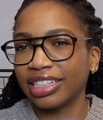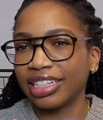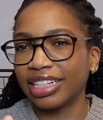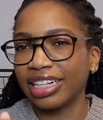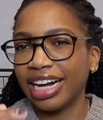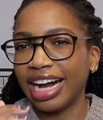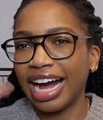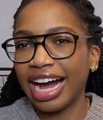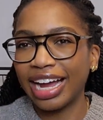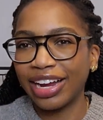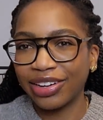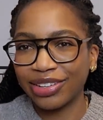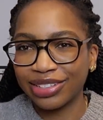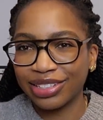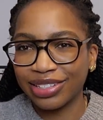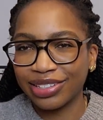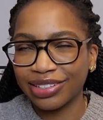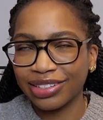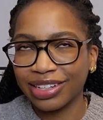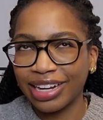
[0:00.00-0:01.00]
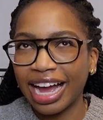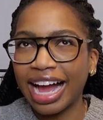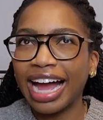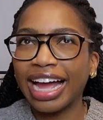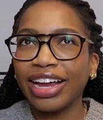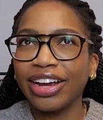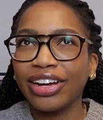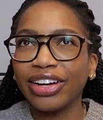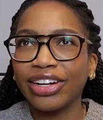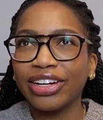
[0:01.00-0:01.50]

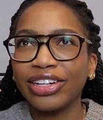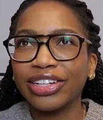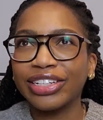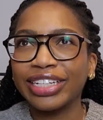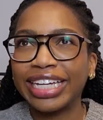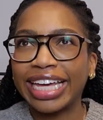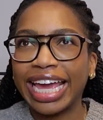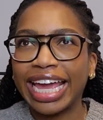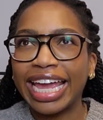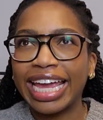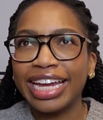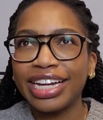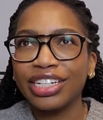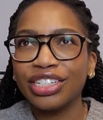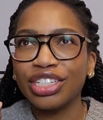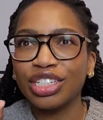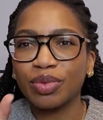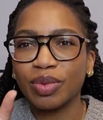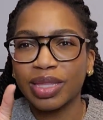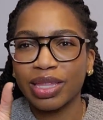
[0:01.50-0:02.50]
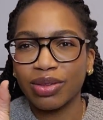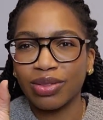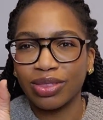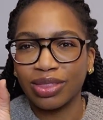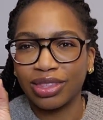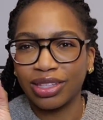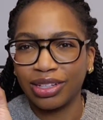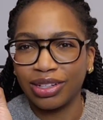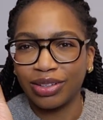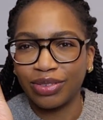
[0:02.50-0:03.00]
higher gauge without
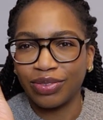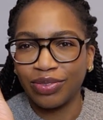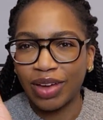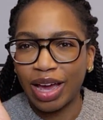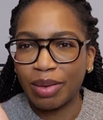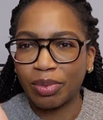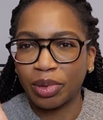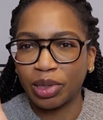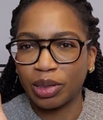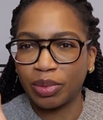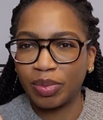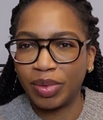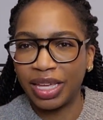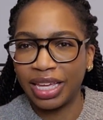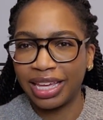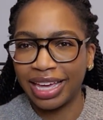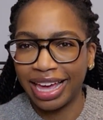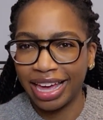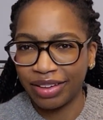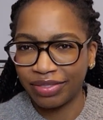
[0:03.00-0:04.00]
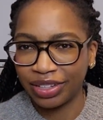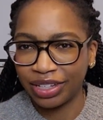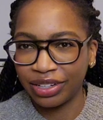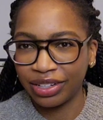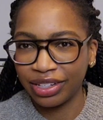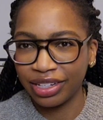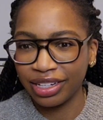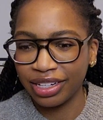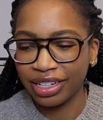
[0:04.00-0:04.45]
the fabric being heavier.